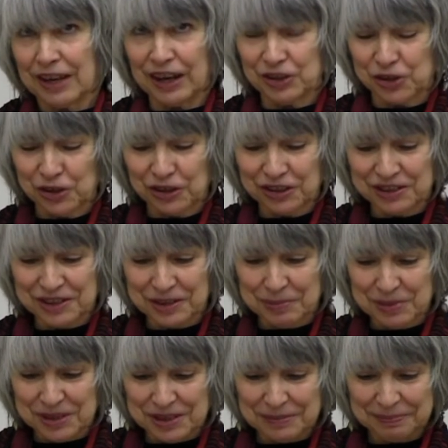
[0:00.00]

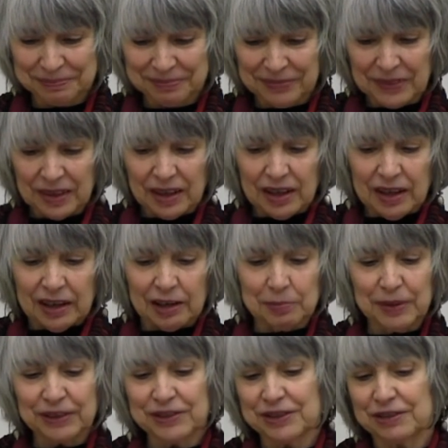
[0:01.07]
nationalisms,
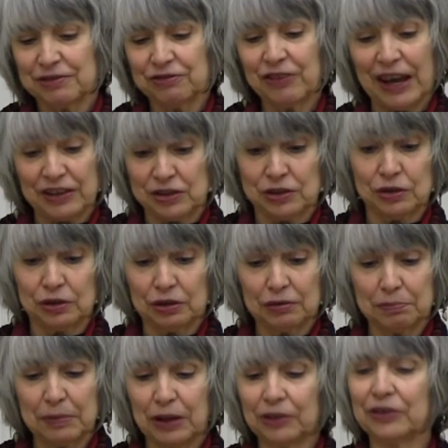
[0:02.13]
amidst faster
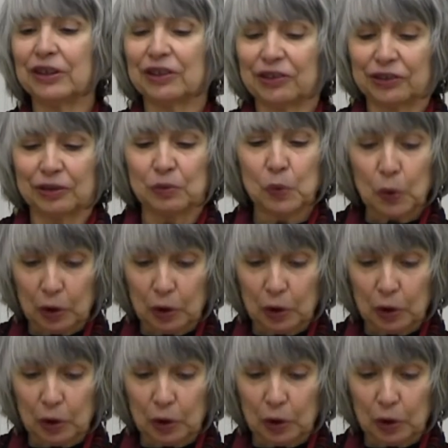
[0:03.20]
meltings and